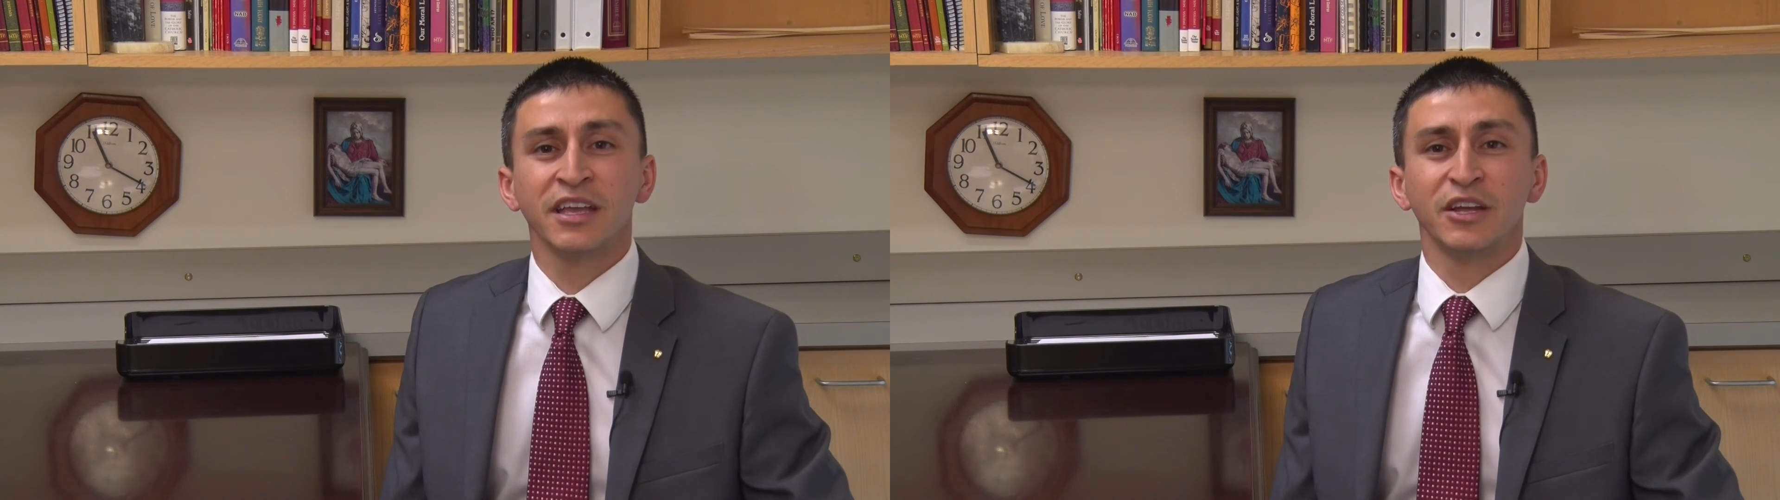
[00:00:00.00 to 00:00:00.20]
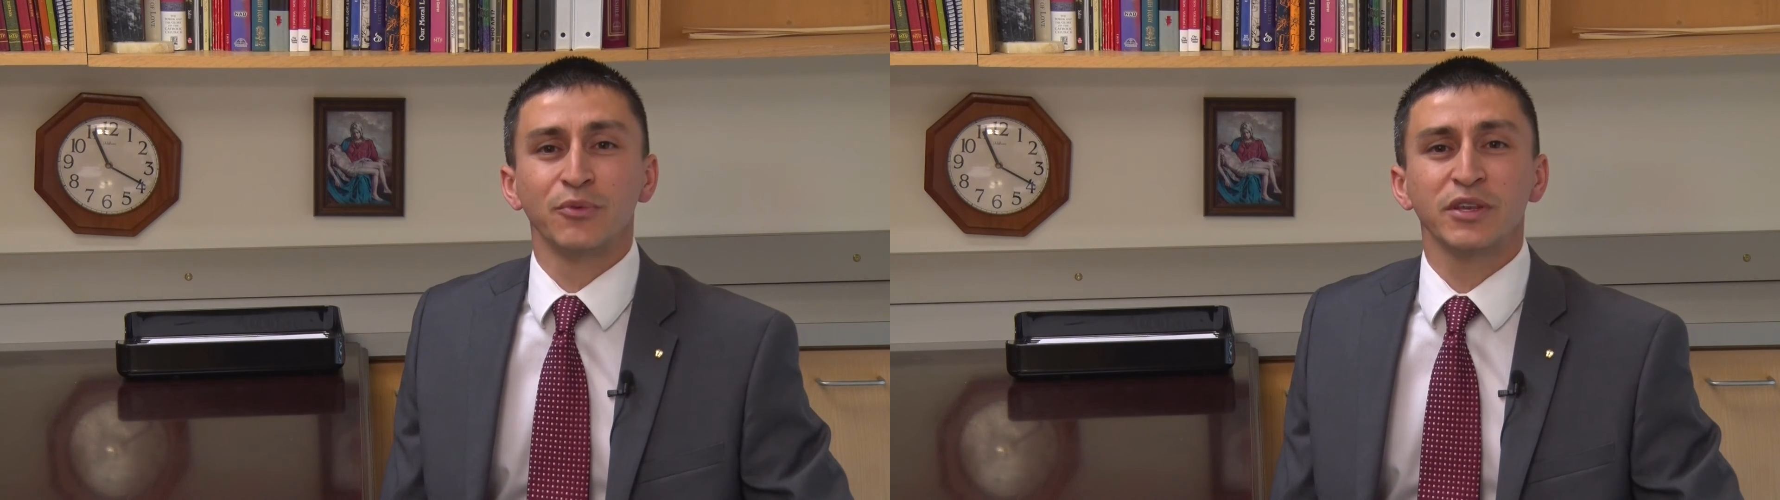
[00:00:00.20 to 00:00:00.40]

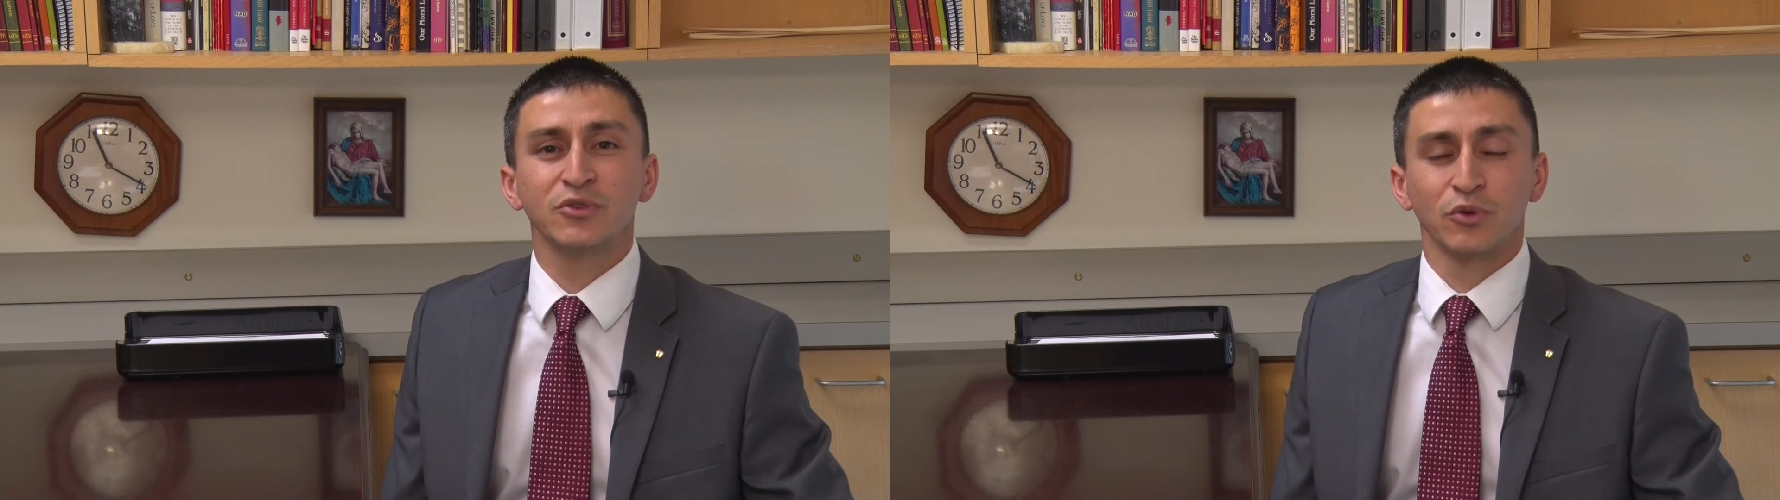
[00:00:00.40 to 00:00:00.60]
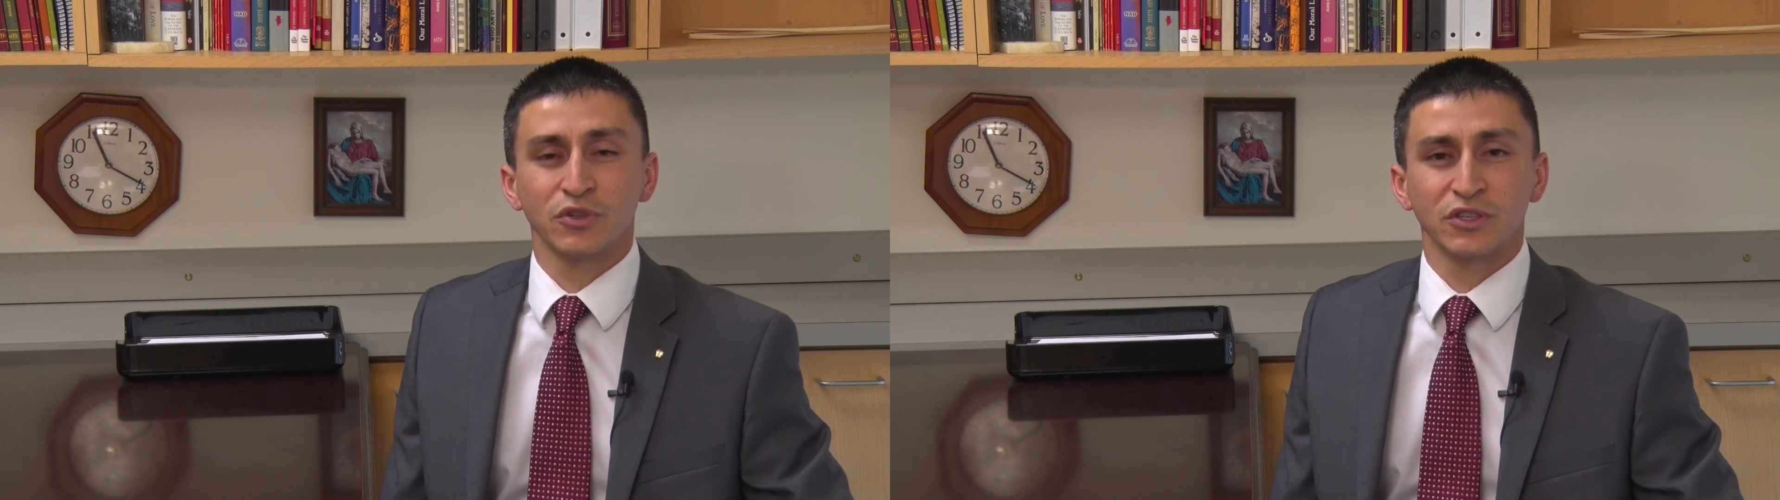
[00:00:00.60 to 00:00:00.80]
in
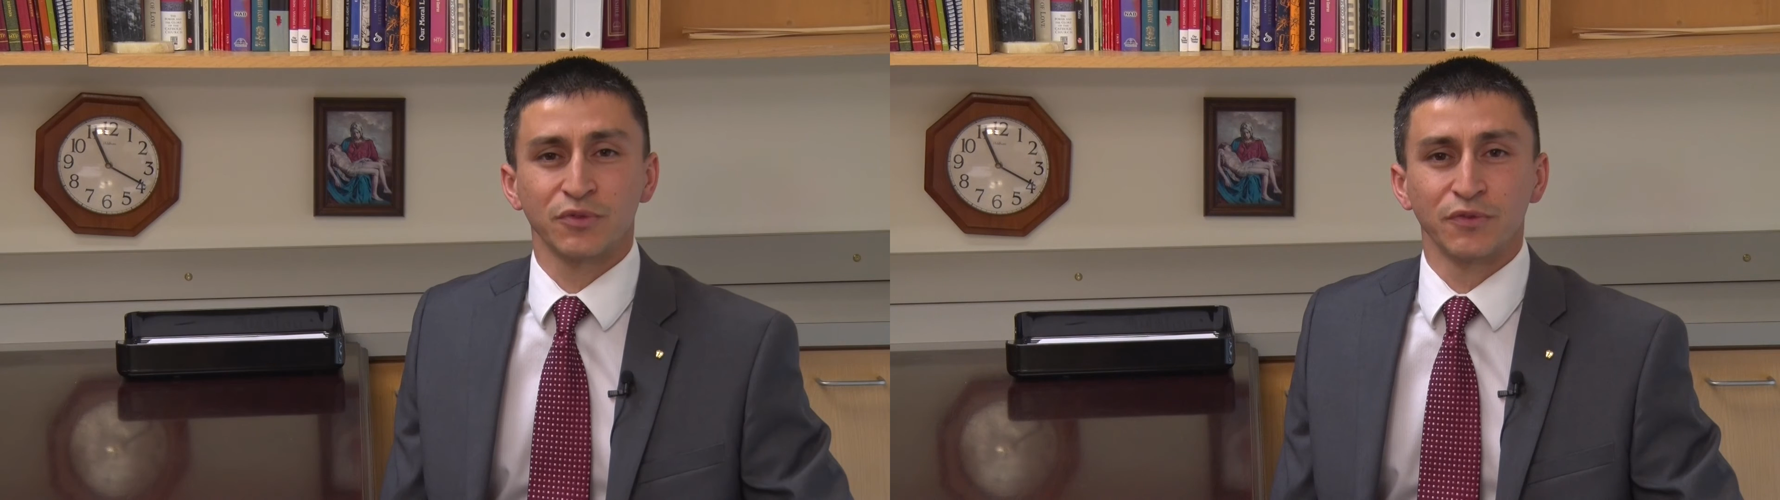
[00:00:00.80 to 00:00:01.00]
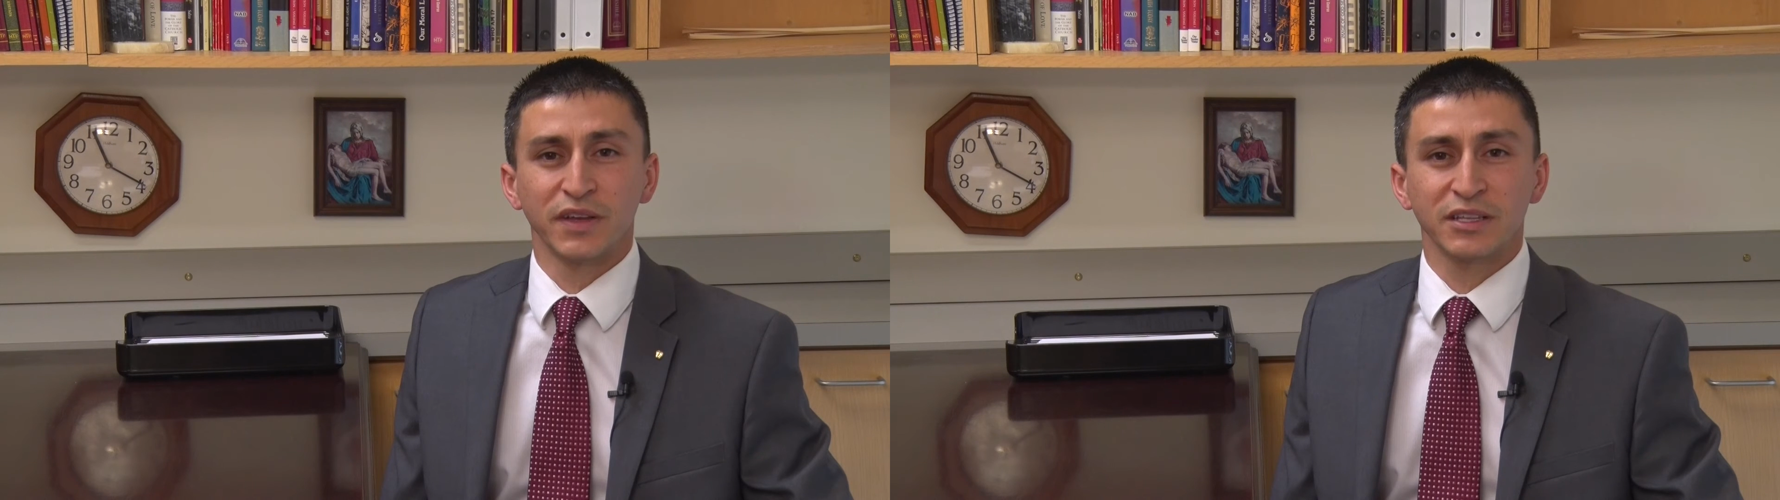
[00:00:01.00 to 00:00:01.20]
resources
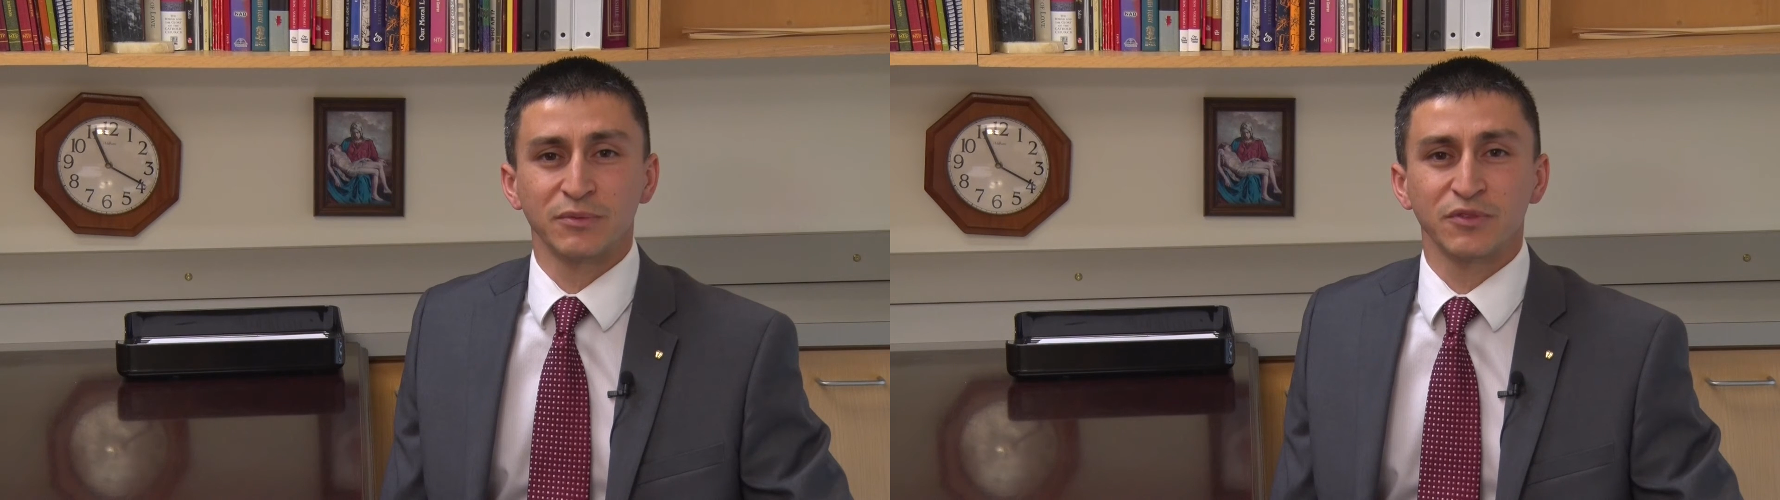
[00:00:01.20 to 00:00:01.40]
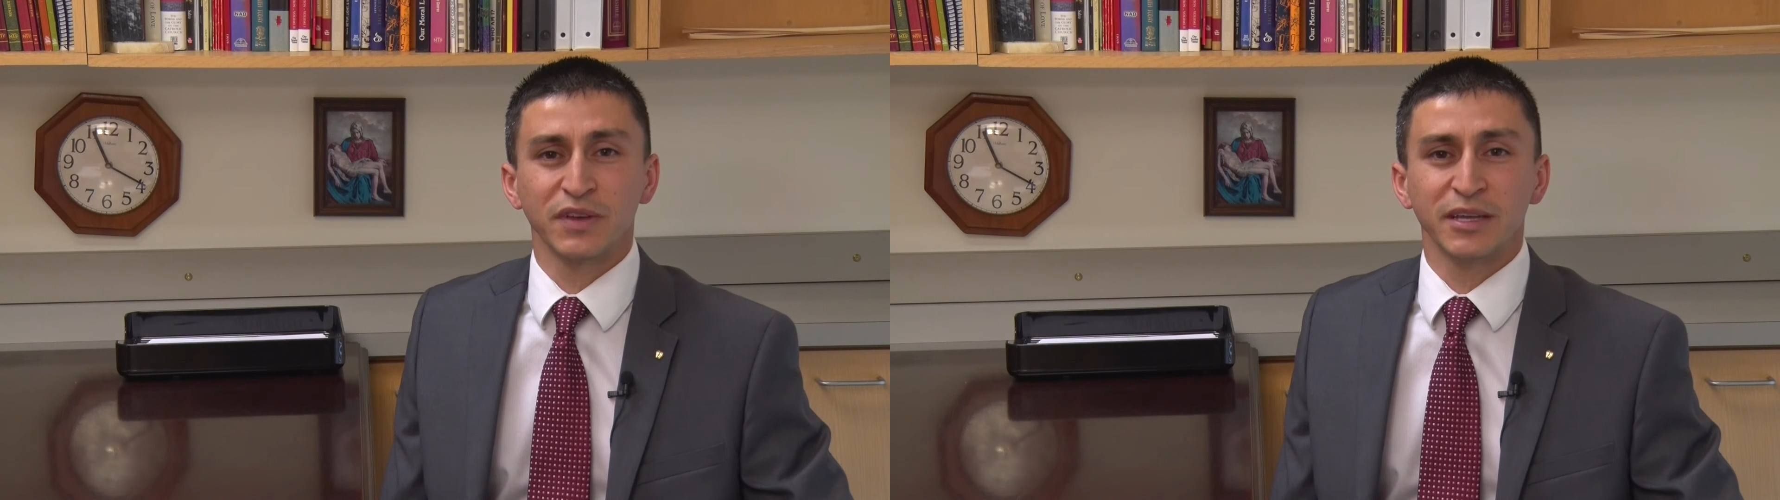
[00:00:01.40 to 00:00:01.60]
for
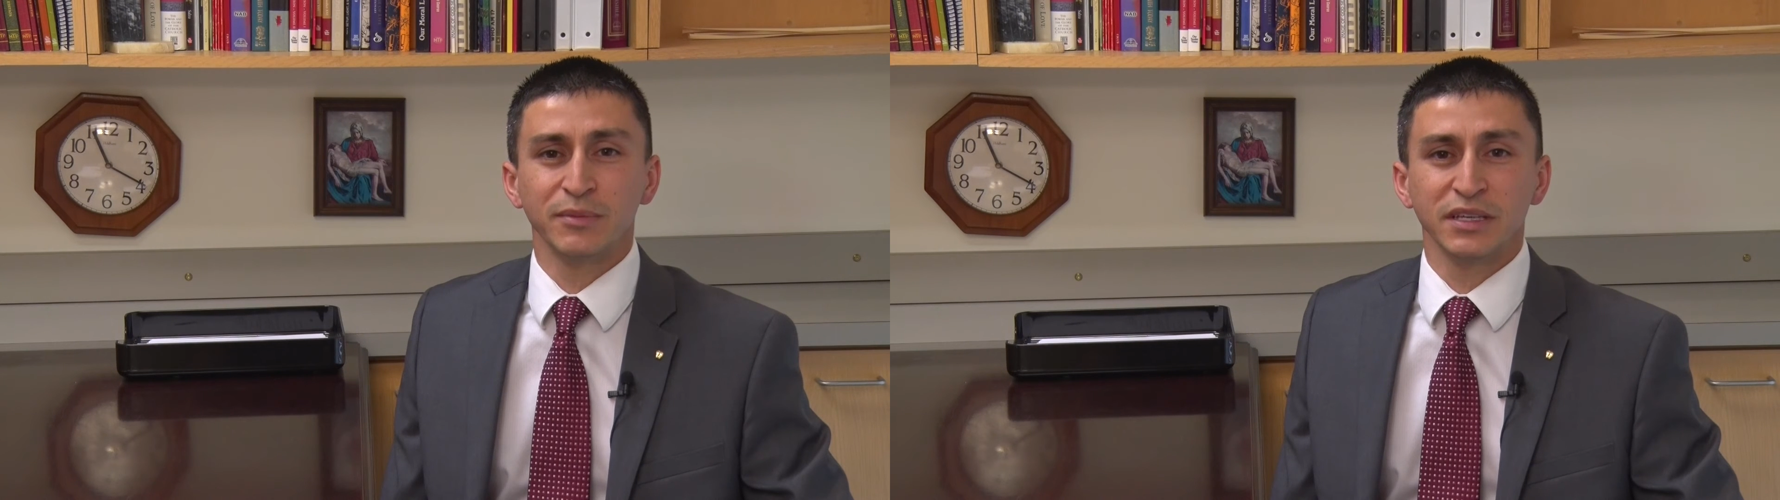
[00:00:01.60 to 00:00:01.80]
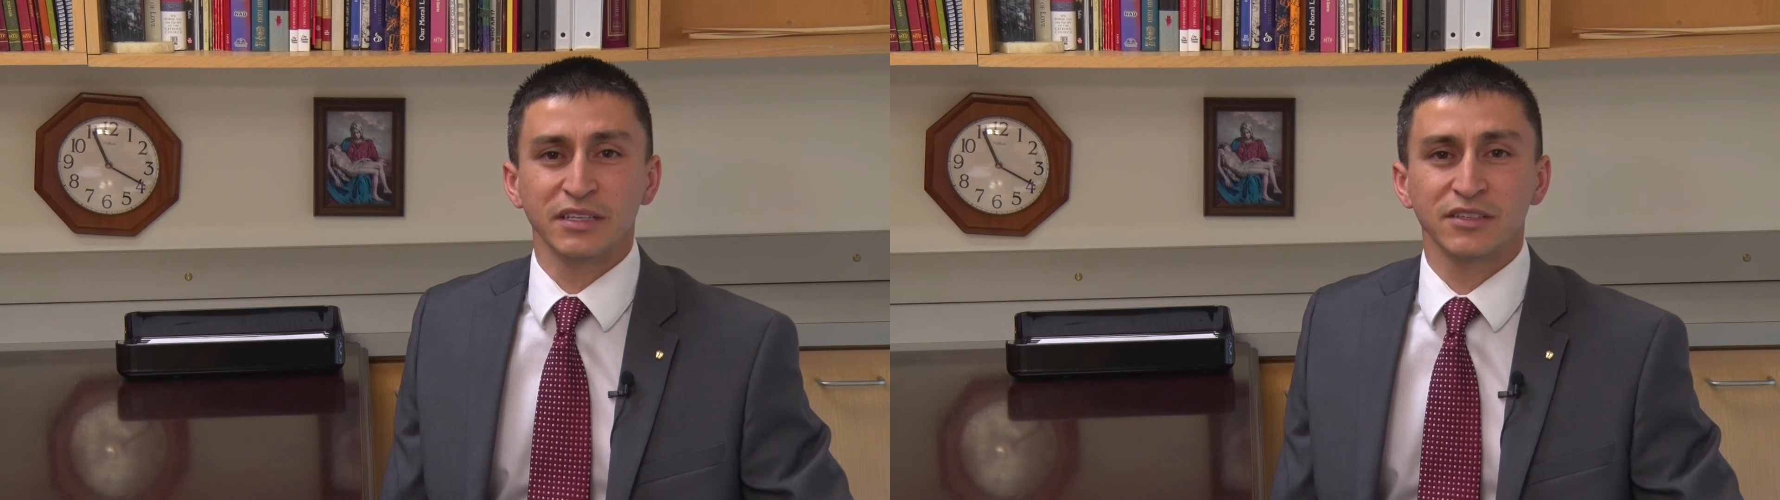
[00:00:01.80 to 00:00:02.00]
victims'
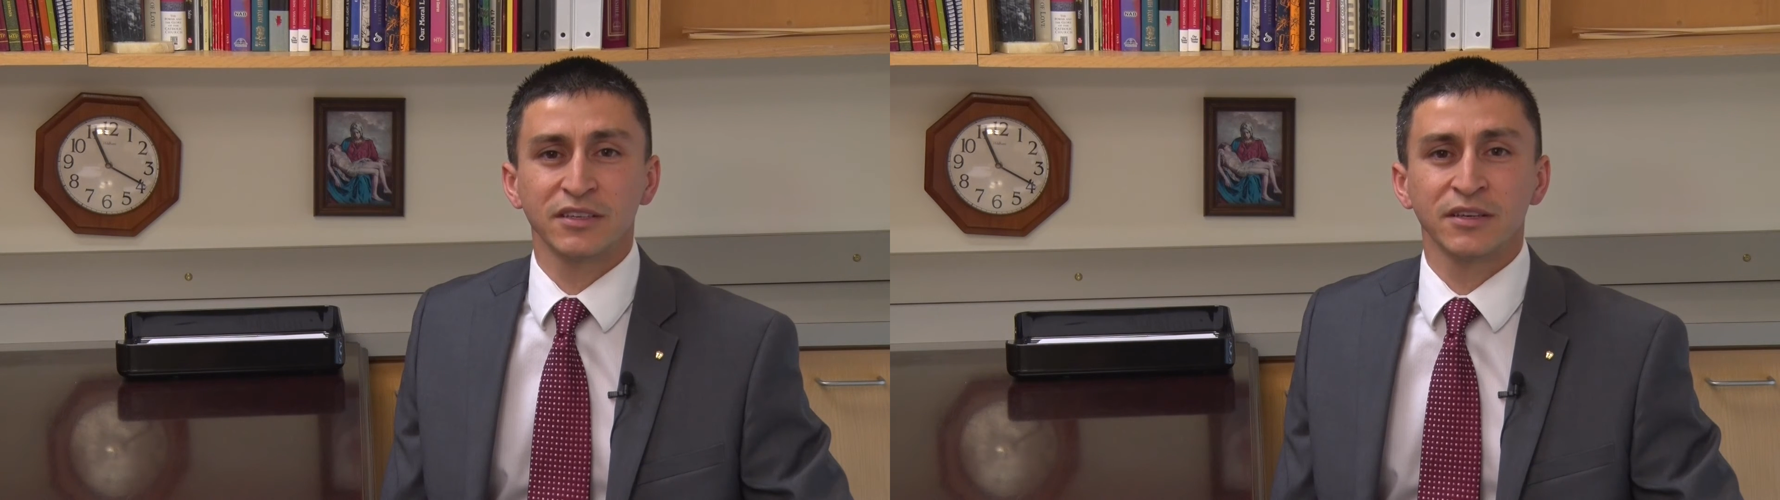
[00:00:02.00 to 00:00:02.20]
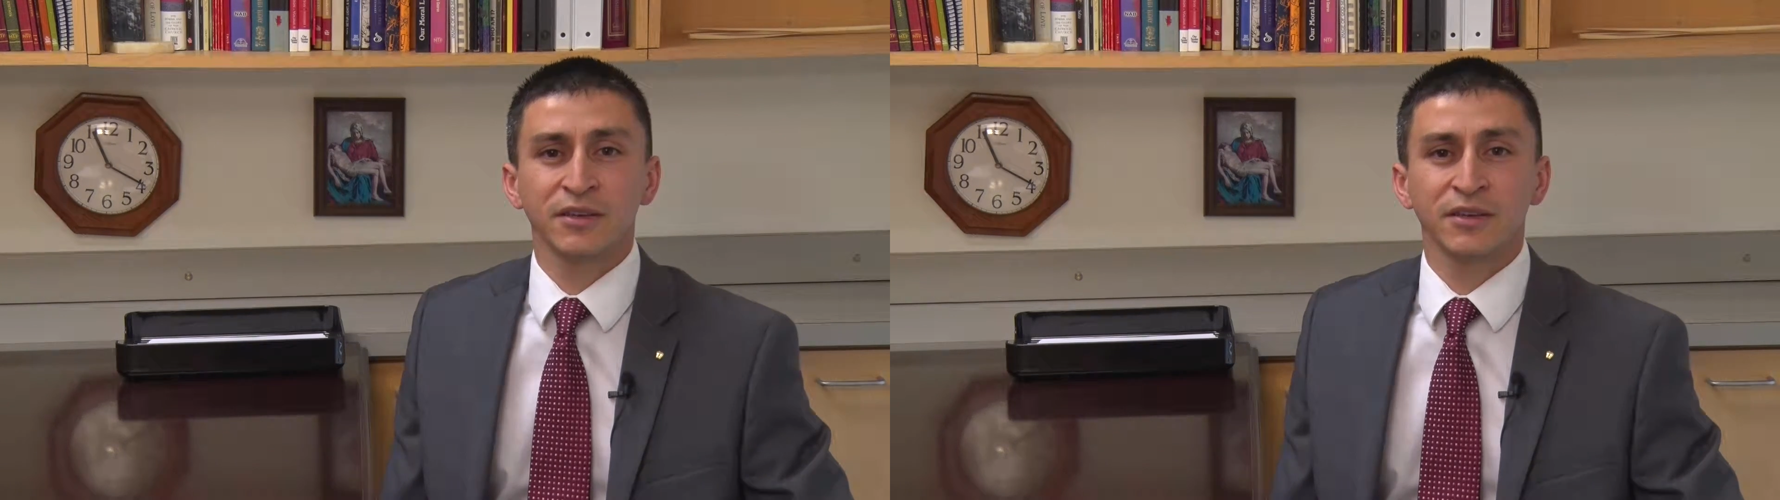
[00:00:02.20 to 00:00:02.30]
families